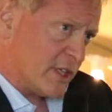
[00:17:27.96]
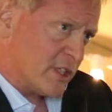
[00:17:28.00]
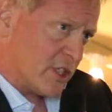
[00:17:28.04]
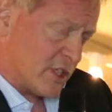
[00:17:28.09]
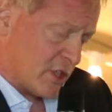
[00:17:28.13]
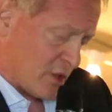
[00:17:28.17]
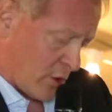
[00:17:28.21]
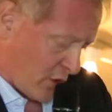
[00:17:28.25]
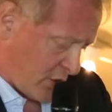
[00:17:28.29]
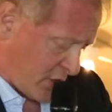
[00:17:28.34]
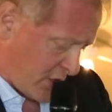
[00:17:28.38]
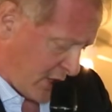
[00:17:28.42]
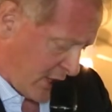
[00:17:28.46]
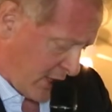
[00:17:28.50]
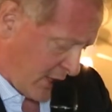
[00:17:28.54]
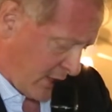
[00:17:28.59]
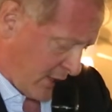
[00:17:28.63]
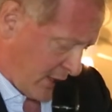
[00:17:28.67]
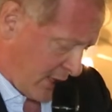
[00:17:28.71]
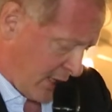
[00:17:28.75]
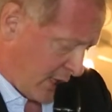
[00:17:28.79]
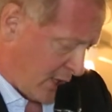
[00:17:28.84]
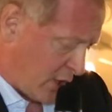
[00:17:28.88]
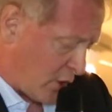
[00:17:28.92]
as a doctor,
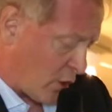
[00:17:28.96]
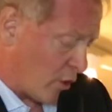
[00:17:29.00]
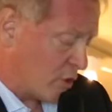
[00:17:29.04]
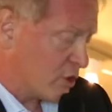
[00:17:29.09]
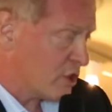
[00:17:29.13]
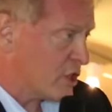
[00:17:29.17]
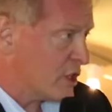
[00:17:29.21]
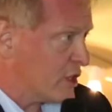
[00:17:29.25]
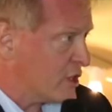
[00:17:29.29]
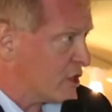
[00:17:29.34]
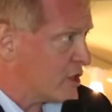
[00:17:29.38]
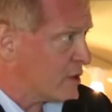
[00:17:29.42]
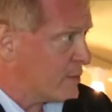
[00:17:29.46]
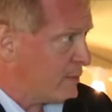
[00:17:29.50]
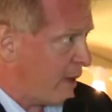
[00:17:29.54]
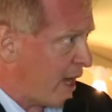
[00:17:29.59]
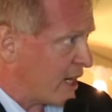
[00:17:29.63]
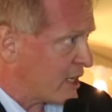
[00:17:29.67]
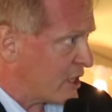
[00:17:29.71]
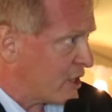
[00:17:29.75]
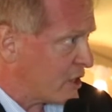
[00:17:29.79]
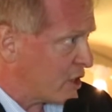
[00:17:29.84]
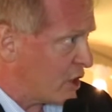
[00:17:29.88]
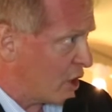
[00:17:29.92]
incontinence
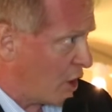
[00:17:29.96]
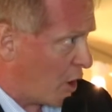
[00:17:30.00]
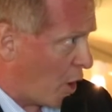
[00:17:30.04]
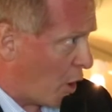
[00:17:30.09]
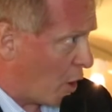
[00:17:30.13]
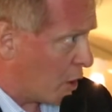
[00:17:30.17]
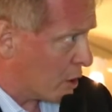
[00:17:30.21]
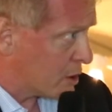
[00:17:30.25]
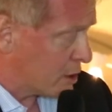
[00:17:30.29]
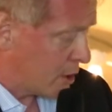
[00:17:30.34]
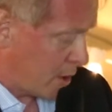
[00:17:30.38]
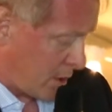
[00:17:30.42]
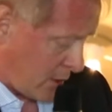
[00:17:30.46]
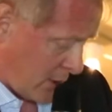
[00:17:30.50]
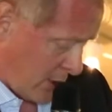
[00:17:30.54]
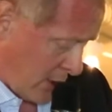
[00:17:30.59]
matters a lot.